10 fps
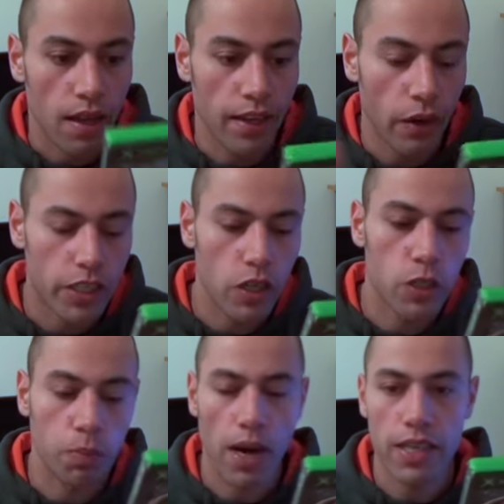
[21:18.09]
You know, it's no
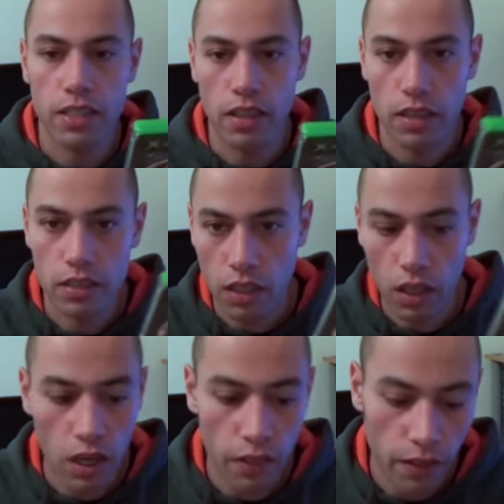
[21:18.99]
surprise to
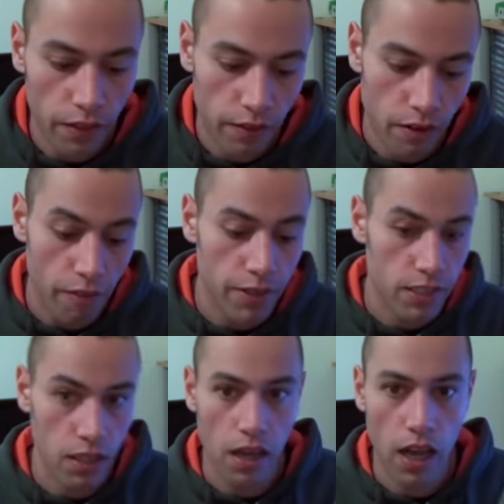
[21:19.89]
learn that the
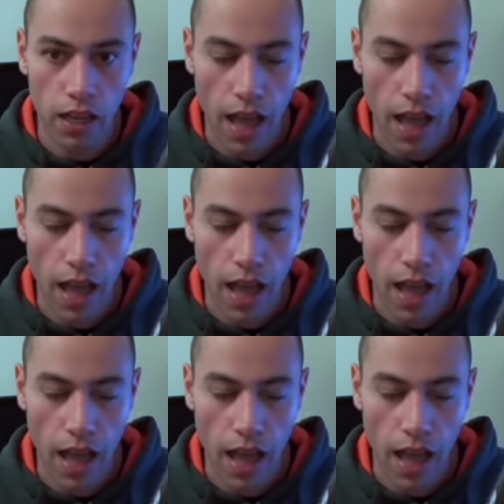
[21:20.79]
graphics are a